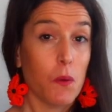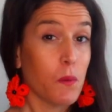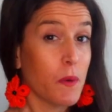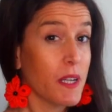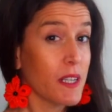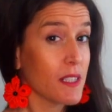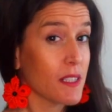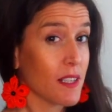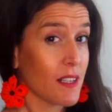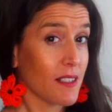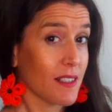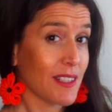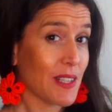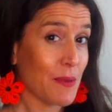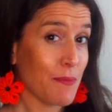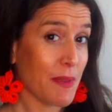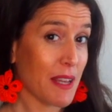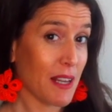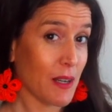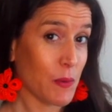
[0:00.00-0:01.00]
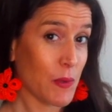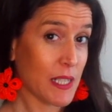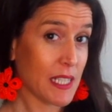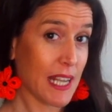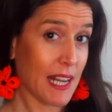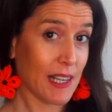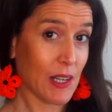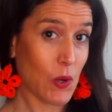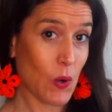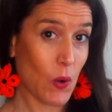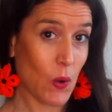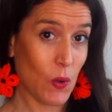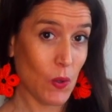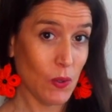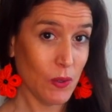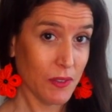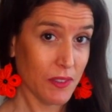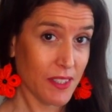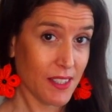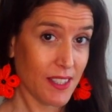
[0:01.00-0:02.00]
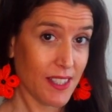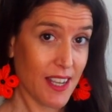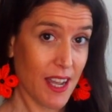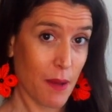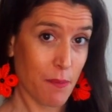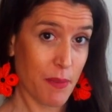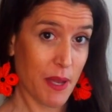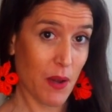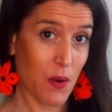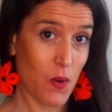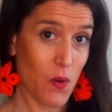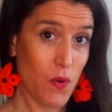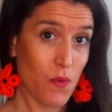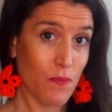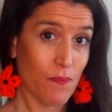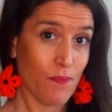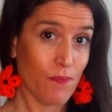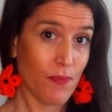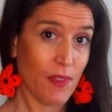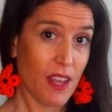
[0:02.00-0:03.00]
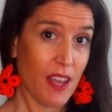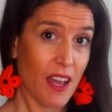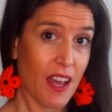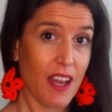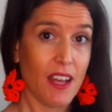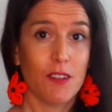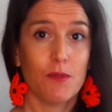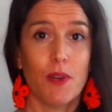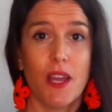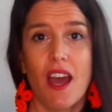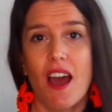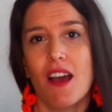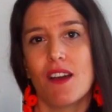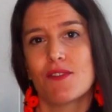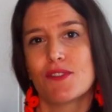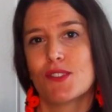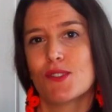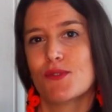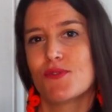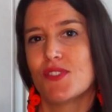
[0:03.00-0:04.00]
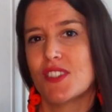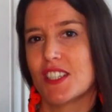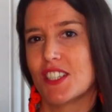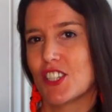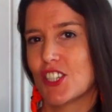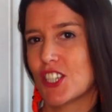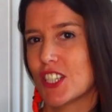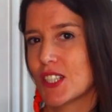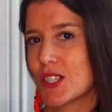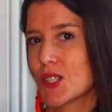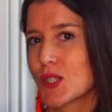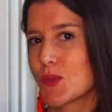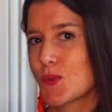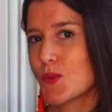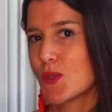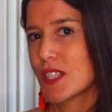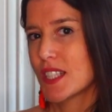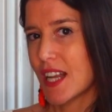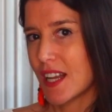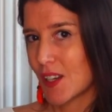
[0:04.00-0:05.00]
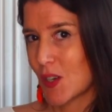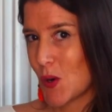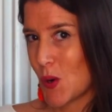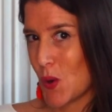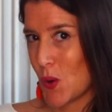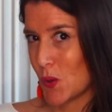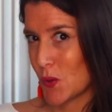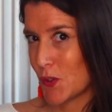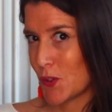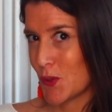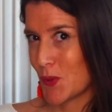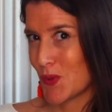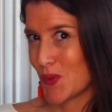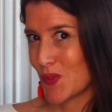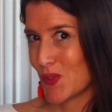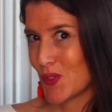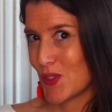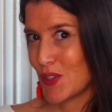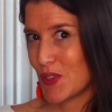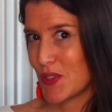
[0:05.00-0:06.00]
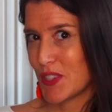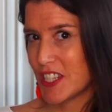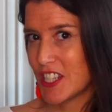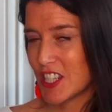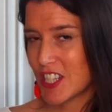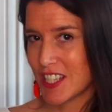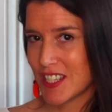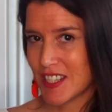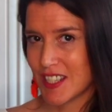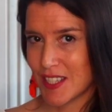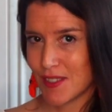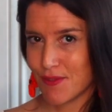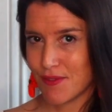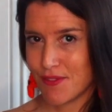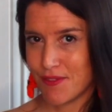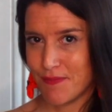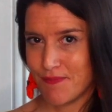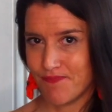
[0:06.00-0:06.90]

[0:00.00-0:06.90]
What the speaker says: We start the meal with alcohol, the apéro, and we have to finish it with alcohol too, le digestif.